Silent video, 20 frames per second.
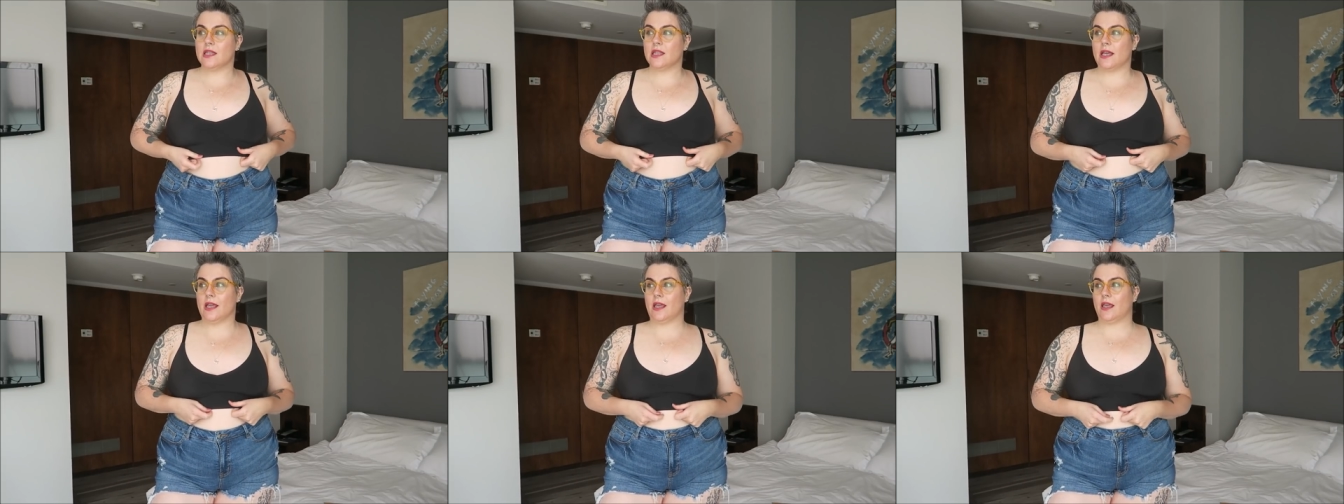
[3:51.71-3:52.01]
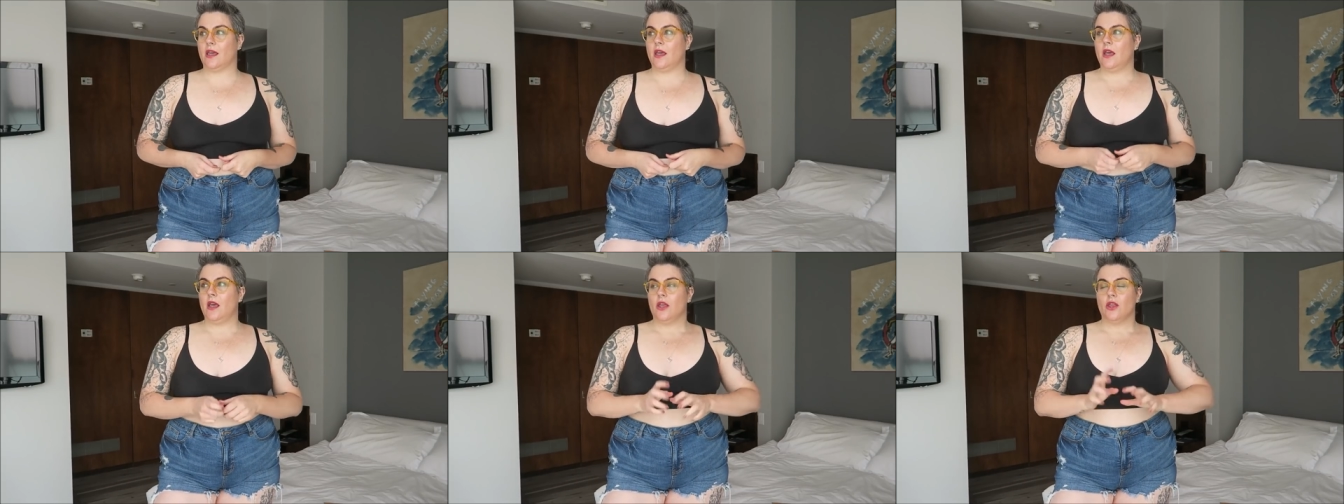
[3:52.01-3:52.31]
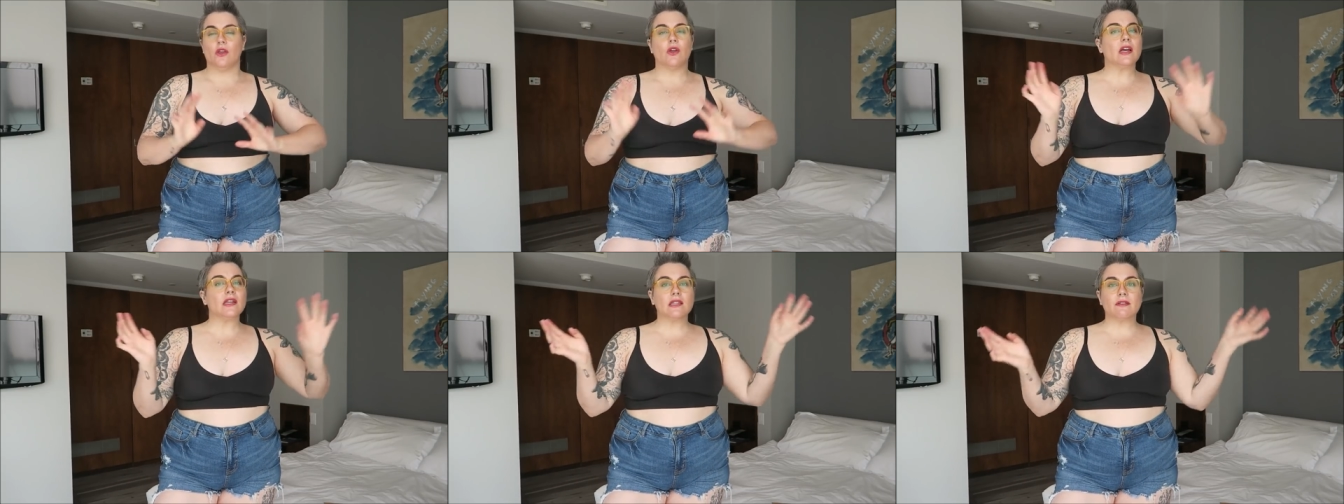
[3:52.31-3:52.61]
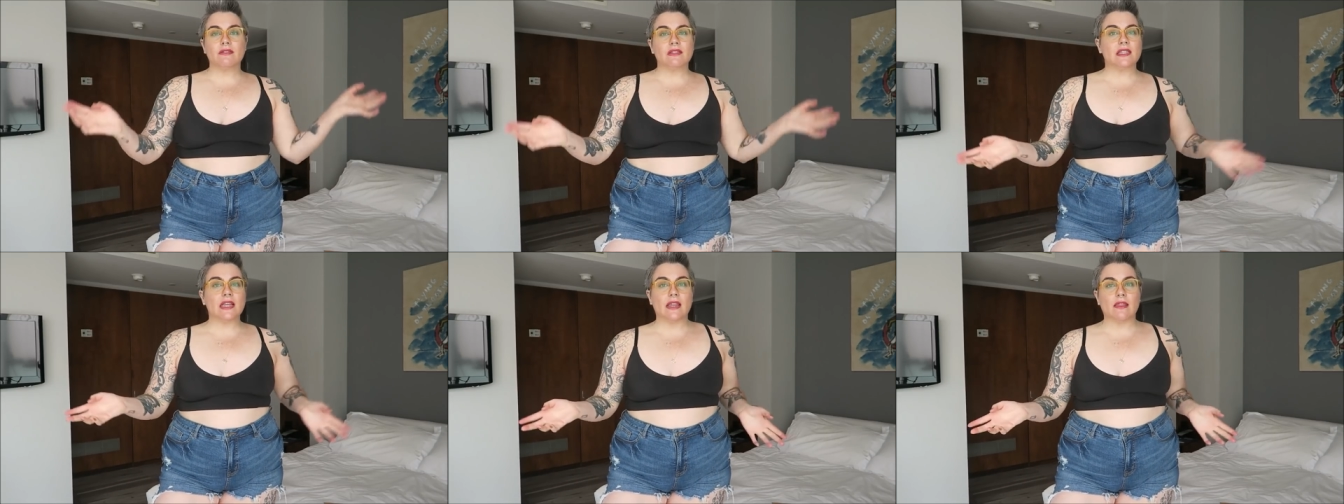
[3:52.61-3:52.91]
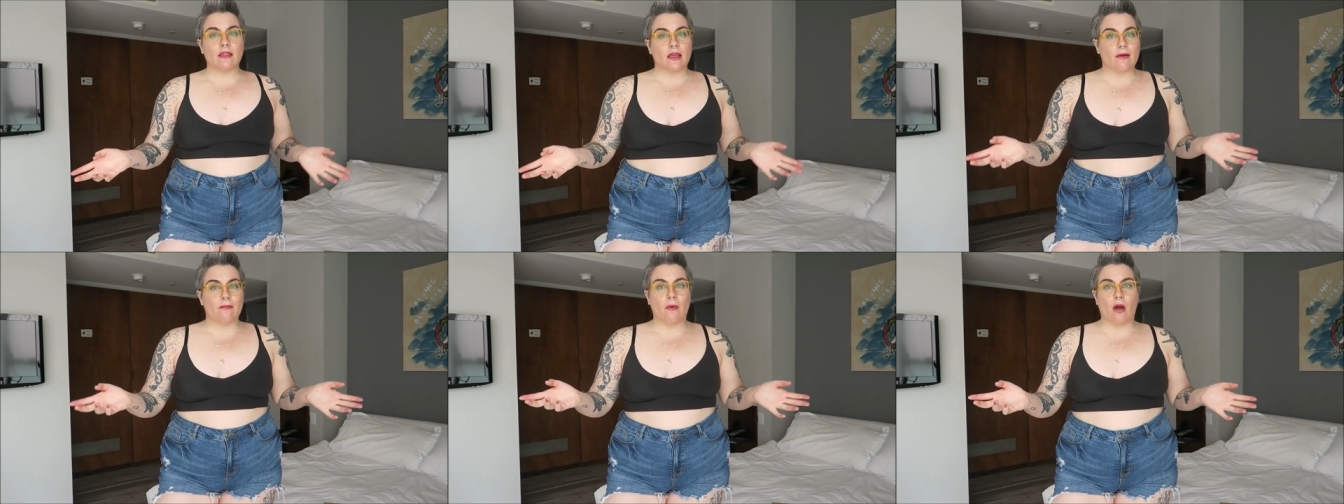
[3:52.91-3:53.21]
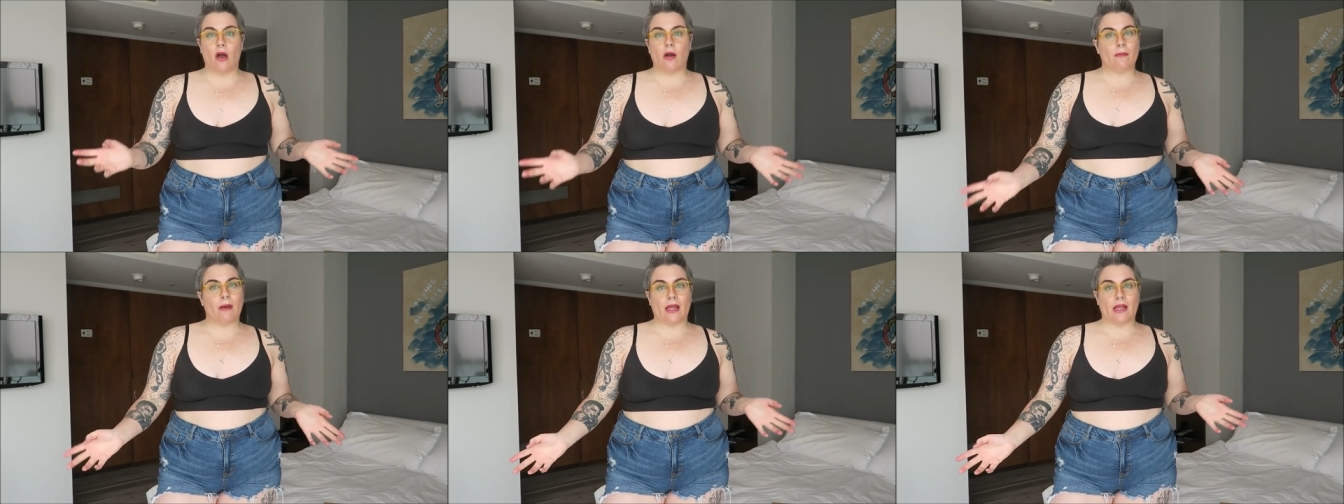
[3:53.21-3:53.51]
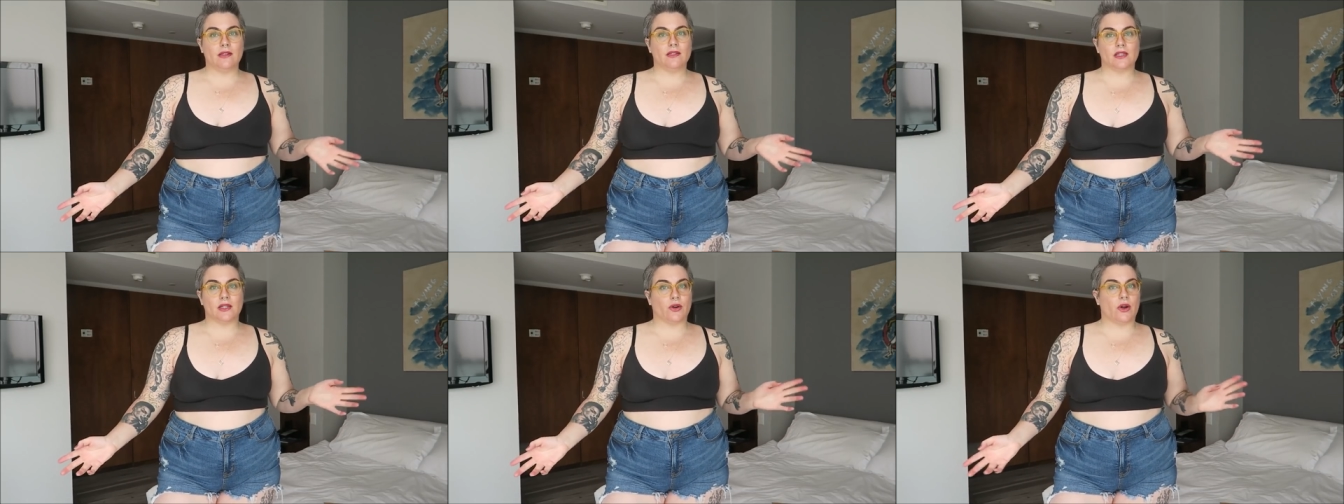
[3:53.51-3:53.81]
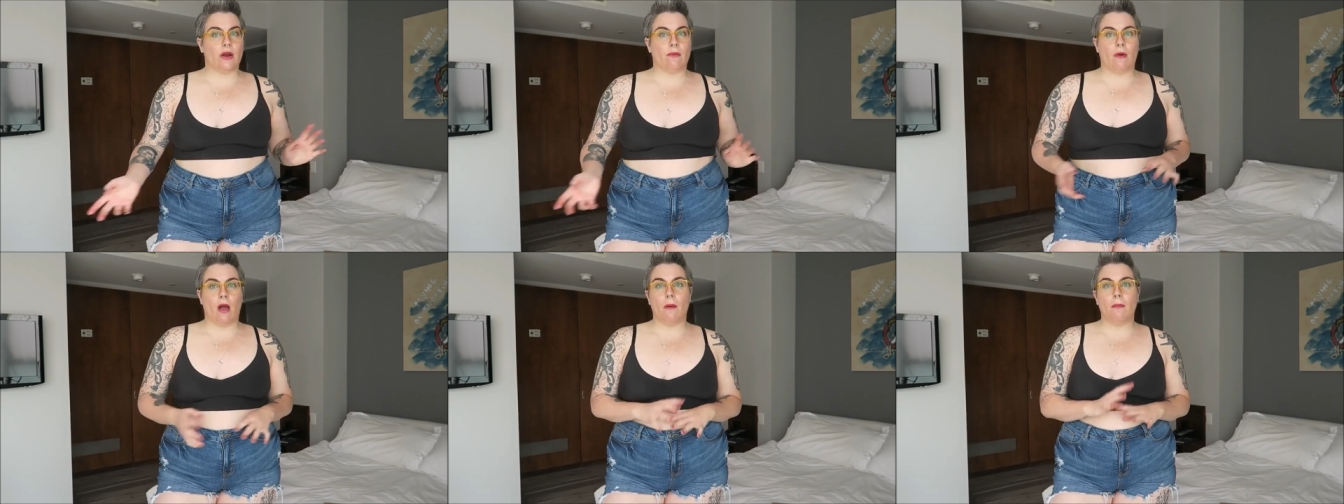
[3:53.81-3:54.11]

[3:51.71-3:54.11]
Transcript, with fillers: like you guys have seen them on my Instagram